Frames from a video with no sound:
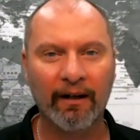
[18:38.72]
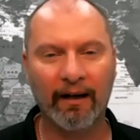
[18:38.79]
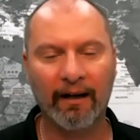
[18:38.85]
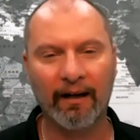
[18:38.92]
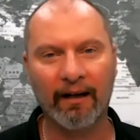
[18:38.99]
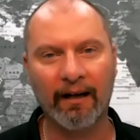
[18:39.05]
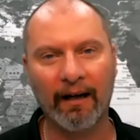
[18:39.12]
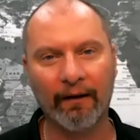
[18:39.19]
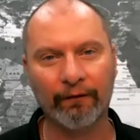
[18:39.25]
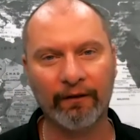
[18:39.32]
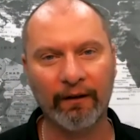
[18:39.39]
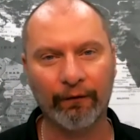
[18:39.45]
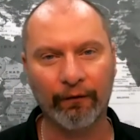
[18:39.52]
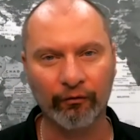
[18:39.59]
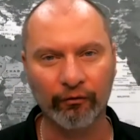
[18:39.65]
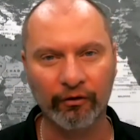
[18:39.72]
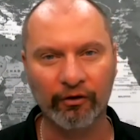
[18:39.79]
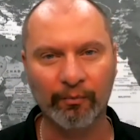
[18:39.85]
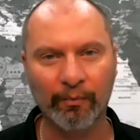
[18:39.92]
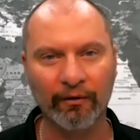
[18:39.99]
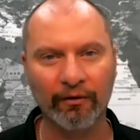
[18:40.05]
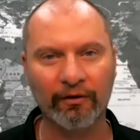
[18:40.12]
have different
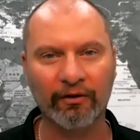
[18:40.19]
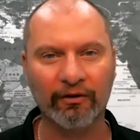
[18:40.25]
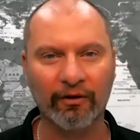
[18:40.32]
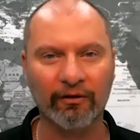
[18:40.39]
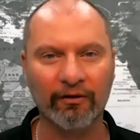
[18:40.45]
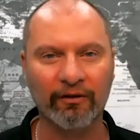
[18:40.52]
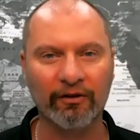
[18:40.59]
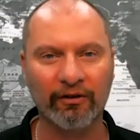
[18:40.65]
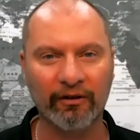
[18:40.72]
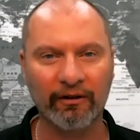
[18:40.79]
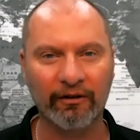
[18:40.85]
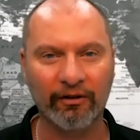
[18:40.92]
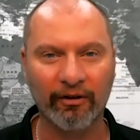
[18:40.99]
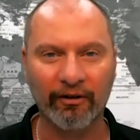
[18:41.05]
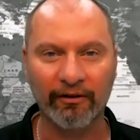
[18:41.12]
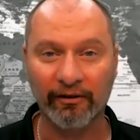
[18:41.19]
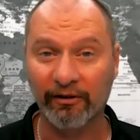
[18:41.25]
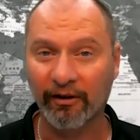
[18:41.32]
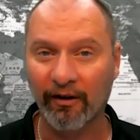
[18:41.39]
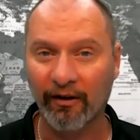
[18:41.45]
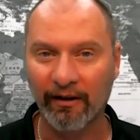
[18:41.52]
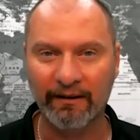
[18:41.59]
responses on certain
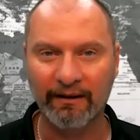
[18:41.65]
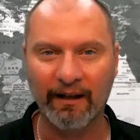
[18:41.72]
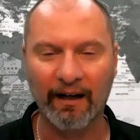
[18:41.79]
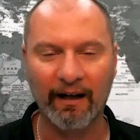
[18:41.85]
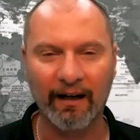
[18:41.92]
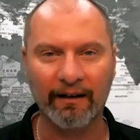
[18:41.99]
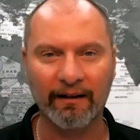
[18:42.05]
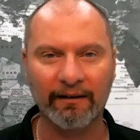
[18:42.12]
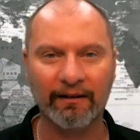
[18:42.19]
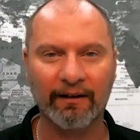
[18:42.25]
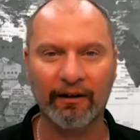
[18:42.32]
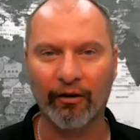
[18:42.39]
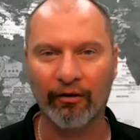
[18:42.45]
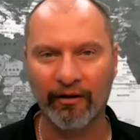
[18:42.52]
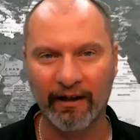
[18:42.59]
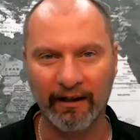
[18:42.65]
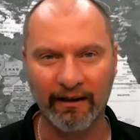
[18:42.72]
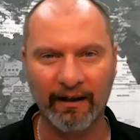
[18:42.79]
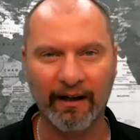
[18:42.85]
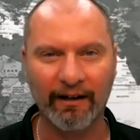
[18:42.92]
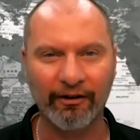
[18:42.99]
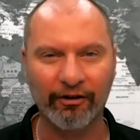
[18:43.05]
size targets, the
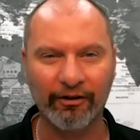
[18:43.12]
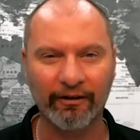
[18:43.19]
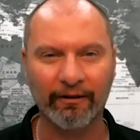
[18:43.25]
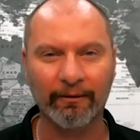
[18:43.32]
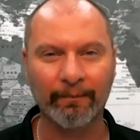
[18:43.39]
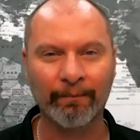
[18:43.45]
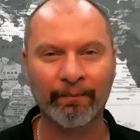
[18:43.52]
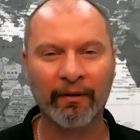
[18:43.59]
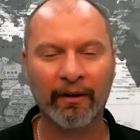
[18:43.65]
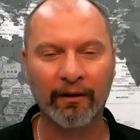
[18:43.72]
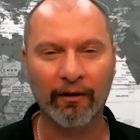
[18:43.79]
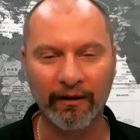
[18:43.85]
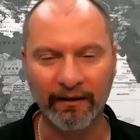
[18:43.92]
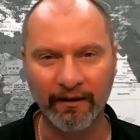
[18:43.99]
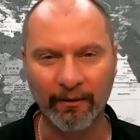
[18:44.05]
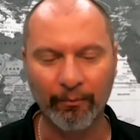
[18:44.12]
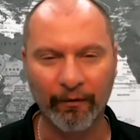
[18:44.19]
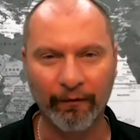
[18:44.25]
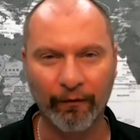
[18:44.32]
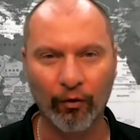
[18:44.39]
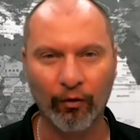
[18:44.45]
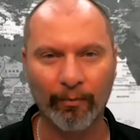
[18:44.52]
orientation. Like you said
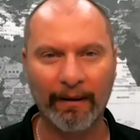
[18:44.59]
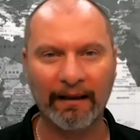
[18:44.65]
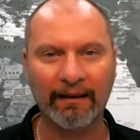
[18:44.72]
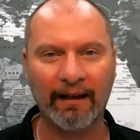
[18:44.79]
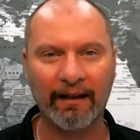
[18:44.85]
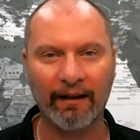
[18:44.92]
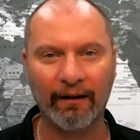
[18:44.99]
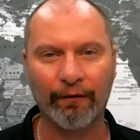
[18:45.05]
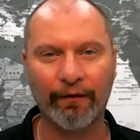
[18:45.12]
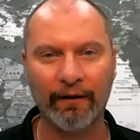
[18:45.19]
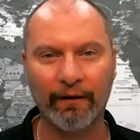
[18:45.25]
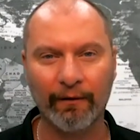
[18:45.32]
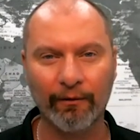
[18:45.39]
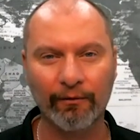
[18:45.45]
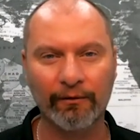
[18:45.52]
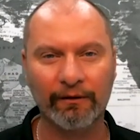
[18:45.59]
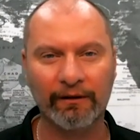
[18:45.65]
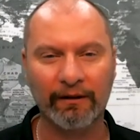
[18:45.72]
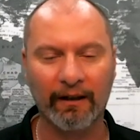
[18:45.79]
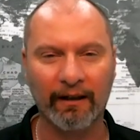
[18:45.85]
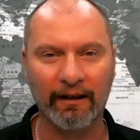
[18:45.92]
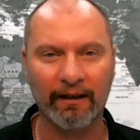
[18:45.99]
before, magnetic fields
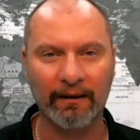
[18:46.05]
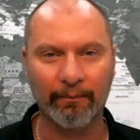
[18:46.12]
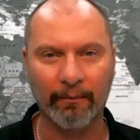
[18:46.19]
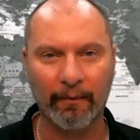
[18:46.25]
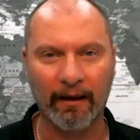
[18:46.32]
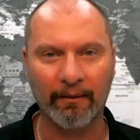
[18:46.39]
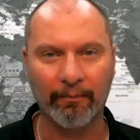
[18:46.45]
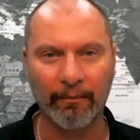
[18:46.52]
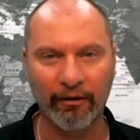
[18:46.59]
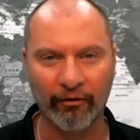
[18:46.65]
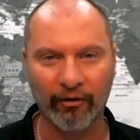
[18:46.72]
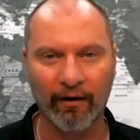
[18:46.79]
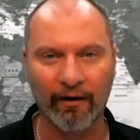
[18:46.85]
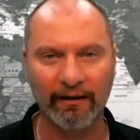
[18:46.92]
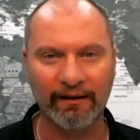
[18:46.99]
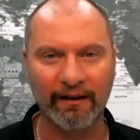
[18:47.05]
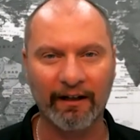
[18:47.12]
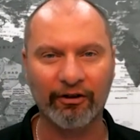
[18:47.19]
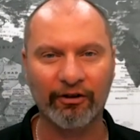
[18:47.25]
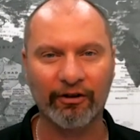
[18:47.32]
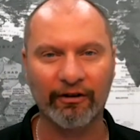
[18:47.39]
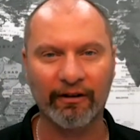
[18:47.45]
and
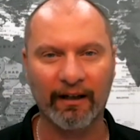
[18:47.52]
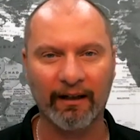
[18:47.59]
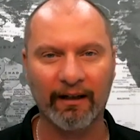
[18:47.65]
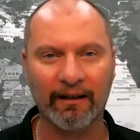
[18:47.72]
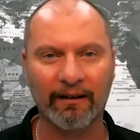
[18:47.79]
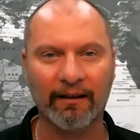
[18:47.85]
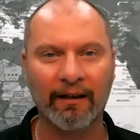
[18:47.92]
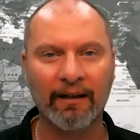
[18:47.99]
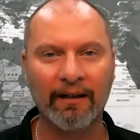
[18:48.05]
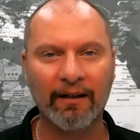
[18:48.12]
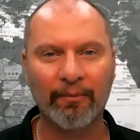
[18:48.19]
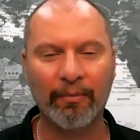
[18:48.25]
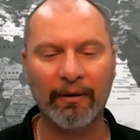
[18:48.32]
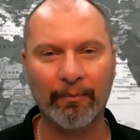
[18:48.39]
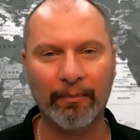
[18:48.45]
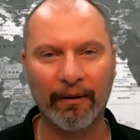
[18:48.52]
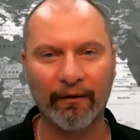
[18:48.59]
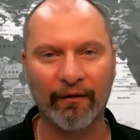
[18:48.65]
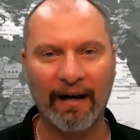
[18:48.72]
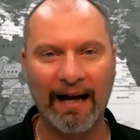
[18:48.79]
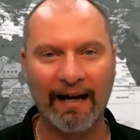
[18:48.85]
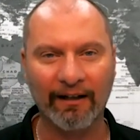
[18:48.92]
mineralization, they can be a bit of
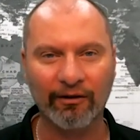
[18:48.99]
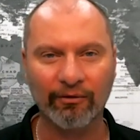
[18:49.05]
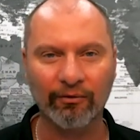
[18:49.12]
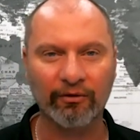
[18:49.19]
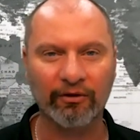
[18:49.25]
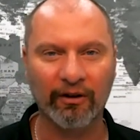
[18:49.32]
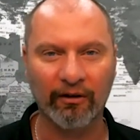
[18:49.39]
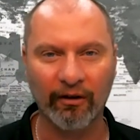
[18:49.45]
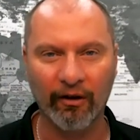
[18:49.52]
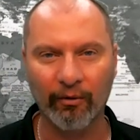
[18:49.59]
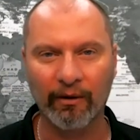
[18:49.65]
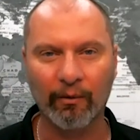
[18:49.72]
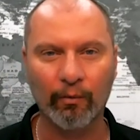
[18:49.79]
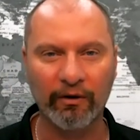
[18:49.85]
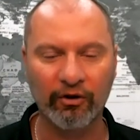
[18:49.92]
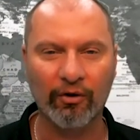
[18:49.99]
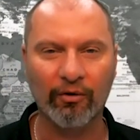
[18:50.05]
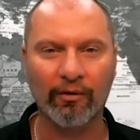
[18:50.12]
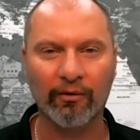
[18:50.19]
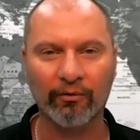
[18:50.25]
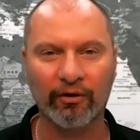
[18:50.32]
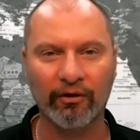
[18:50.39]
a hassle. So knowing which
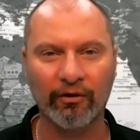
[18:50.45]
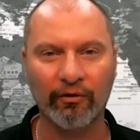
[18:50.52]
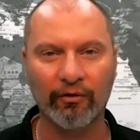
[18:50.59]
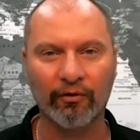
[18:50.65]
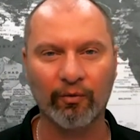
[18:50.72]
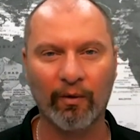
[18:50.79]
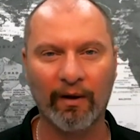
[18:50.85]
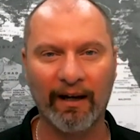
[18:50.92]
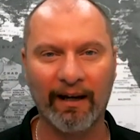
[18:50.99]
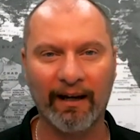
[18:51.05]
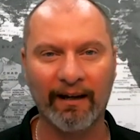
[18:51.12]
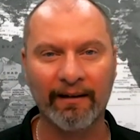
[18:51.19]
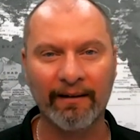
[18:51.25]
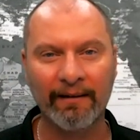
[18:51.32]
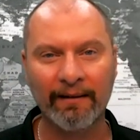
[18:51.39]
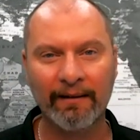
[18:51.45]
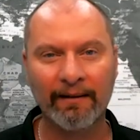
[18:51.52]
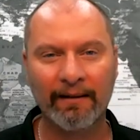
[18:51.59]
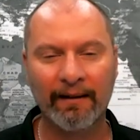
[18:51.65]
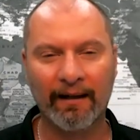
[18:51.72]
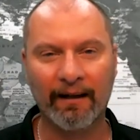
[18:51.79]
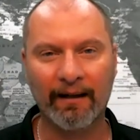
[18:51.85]
coil to use where
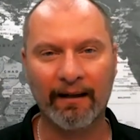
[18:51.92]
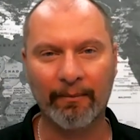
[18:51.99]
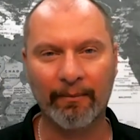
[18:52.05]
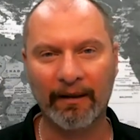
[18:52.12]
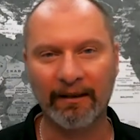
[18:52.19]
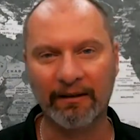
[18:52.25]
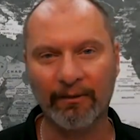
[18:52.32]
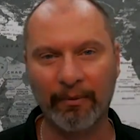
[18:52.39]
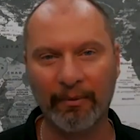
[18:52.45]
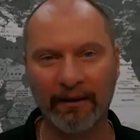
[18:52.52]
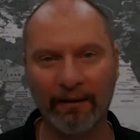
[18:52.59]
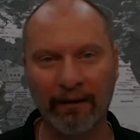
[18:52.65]
makes a big